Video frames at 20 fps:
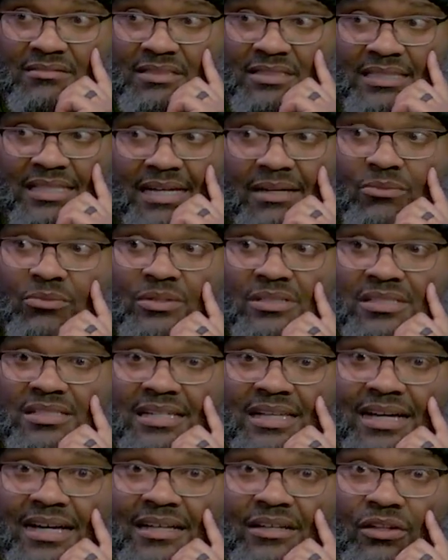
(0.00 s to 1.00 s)
that was
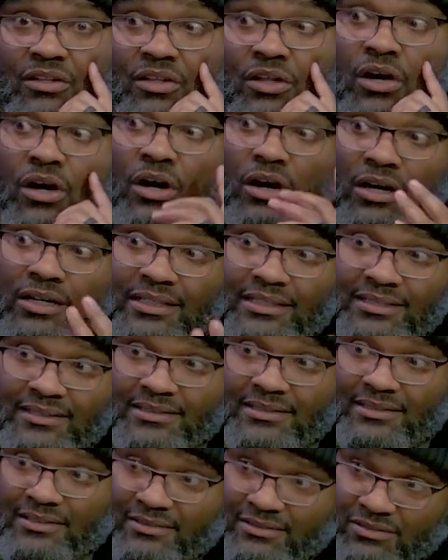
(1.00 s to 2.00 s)
not
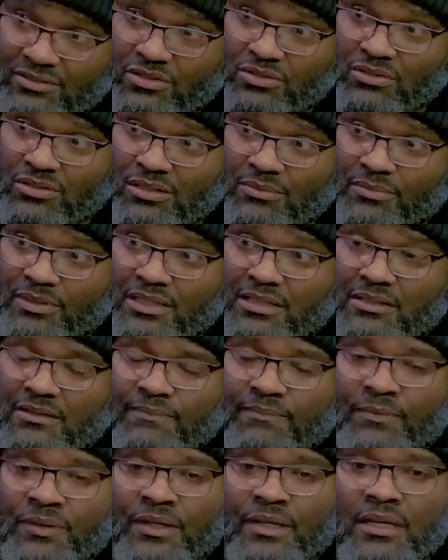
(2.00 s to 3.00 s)
lauded you know what i mm-hmm,
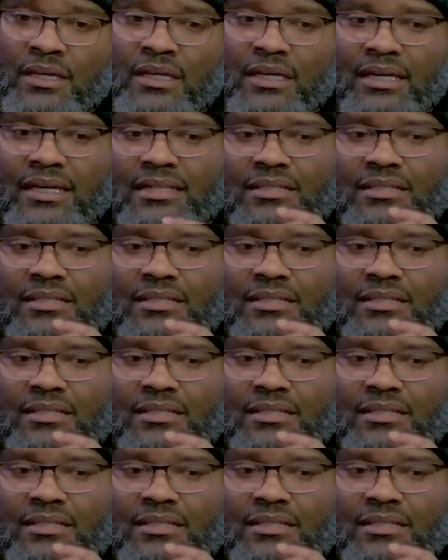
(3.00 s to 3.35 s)
mean mm-hmm.